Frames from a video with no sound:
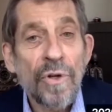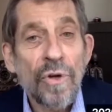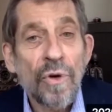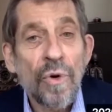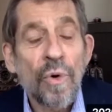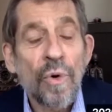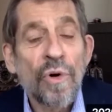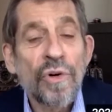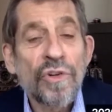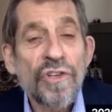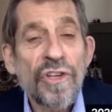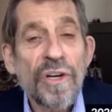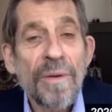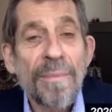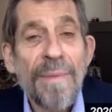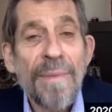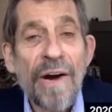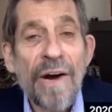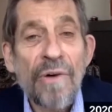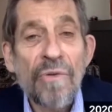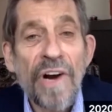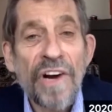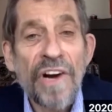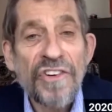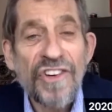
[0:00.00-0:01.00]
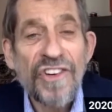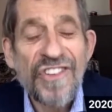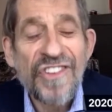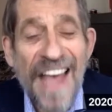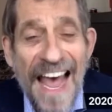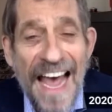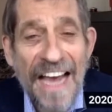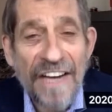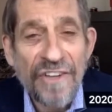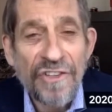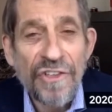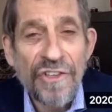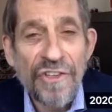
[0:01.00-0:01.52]
Or is it about Russia's
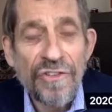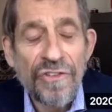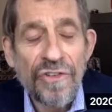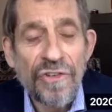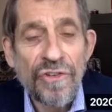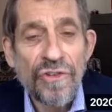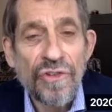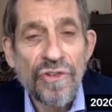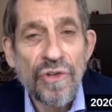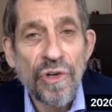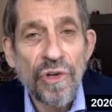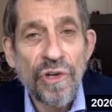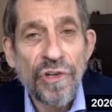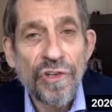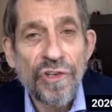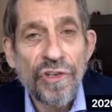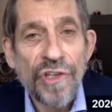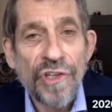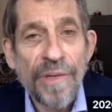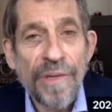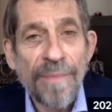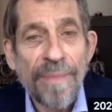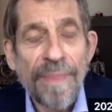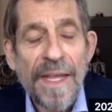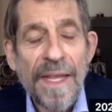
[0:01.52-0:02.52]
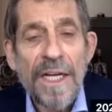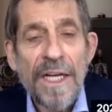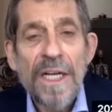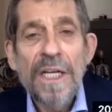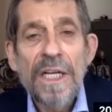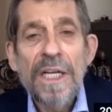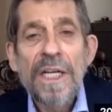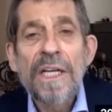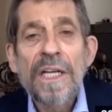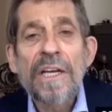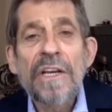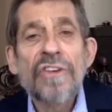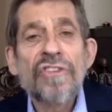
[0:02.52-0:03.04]
actions in Georgia?
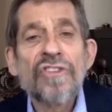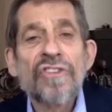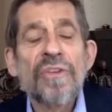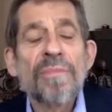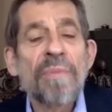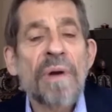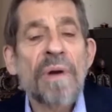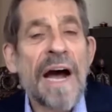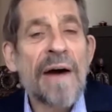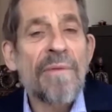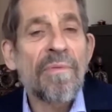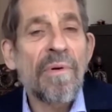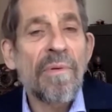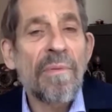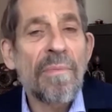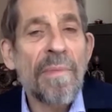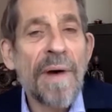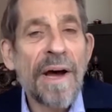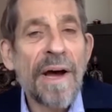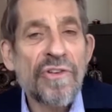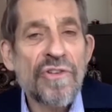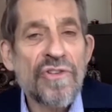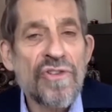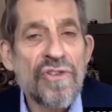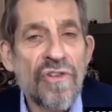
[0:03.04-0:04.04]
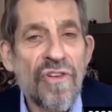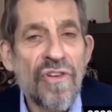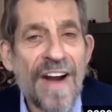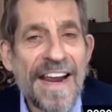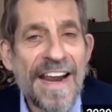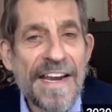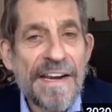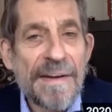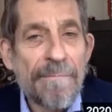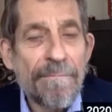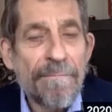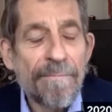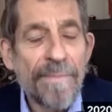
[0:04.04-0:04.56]
Is the problem about
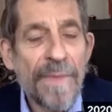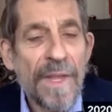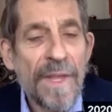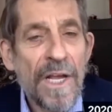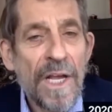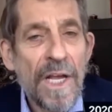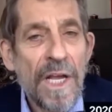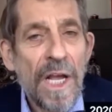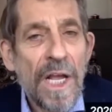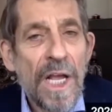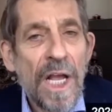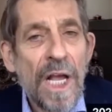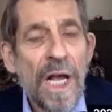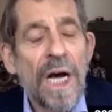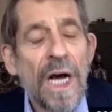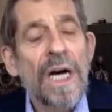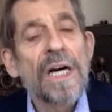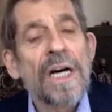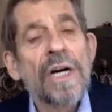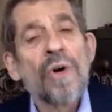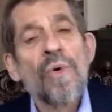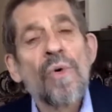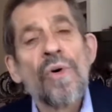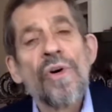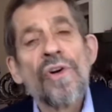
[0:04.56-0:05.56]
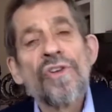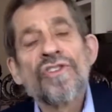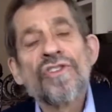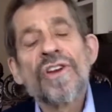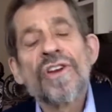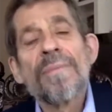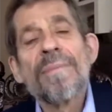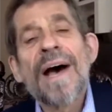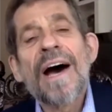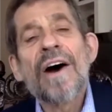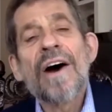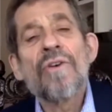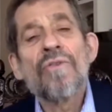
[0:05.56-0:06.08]
Ukraine? Or is it
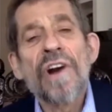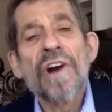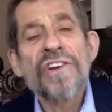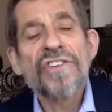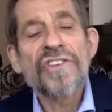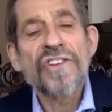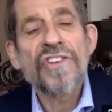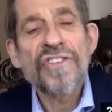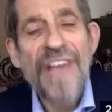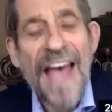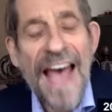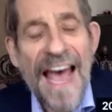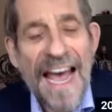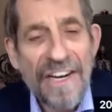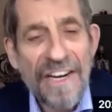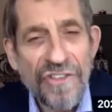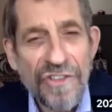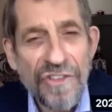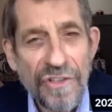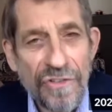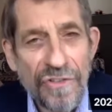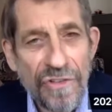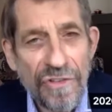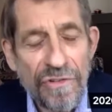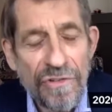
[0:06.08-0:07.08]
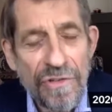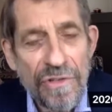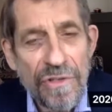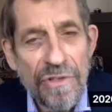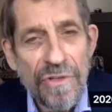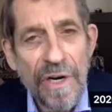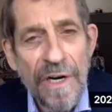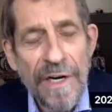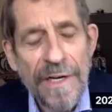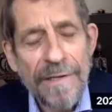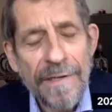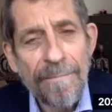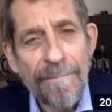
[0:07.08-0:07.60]
about Russia's actions in
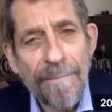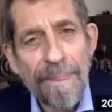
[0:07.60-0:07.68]
Ukraine?